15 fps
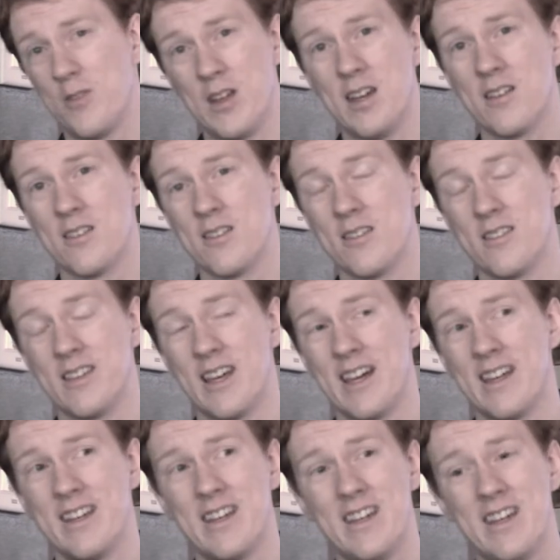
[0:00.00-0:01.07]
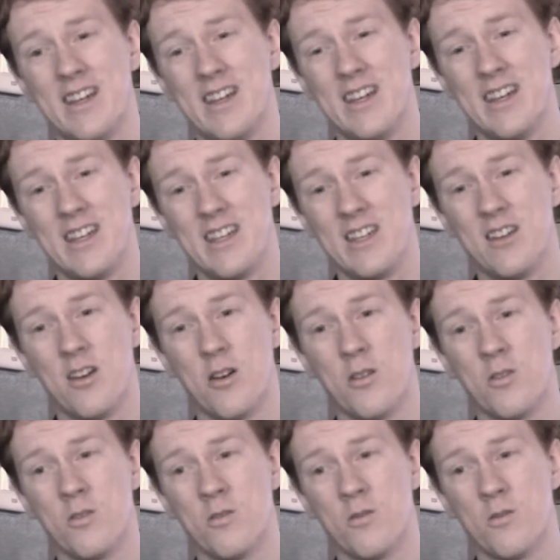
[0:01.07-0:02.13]
fear that, you
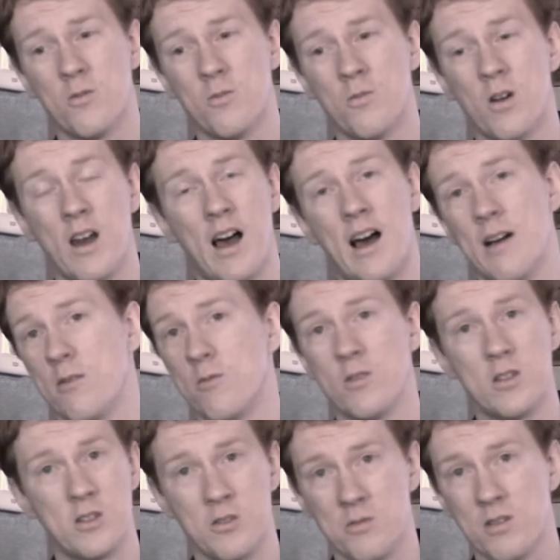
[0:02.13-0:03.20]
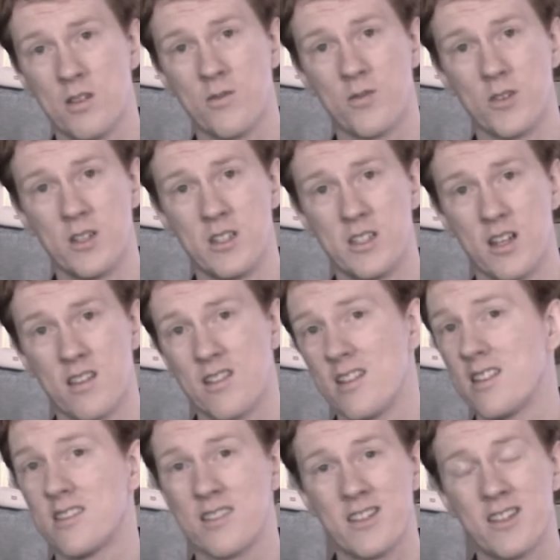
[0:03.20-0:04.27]
know, what we're doing for each
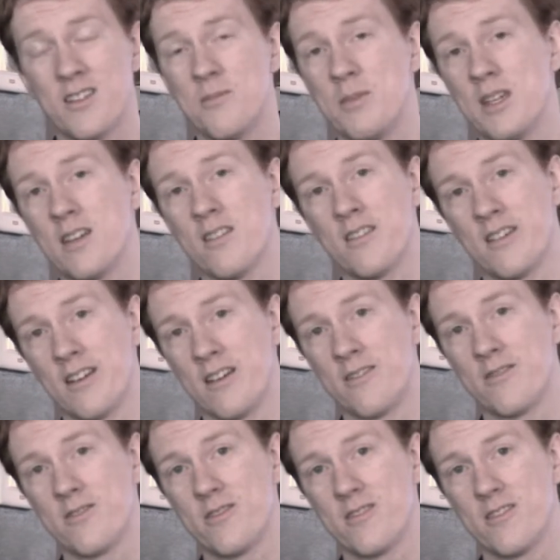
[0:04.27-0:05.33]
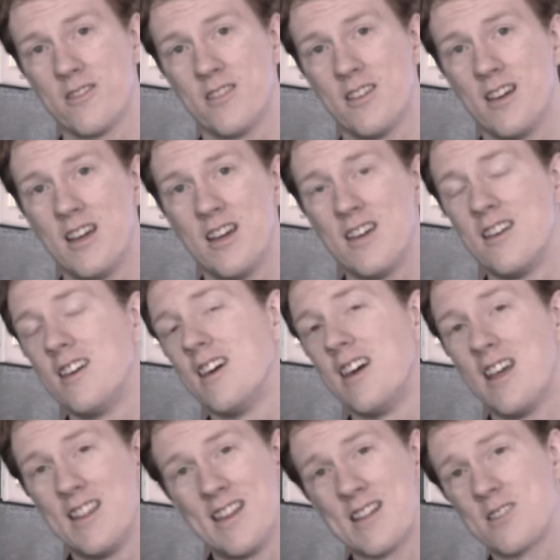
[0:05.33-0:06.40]
other isn't going to be good enough.
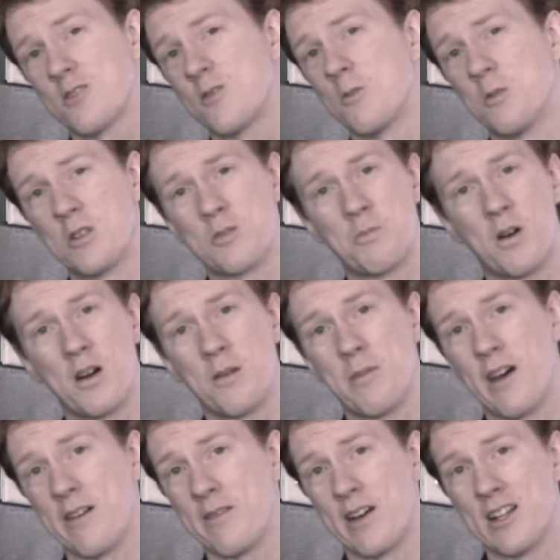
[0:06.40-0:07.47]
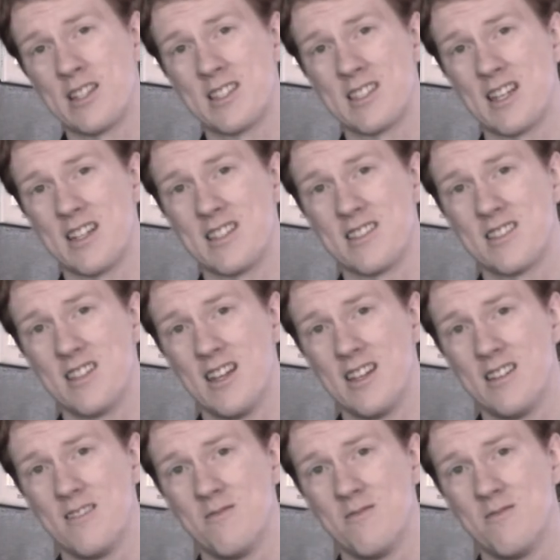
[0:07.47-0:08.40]
And that's the worst part about Valentine's Day.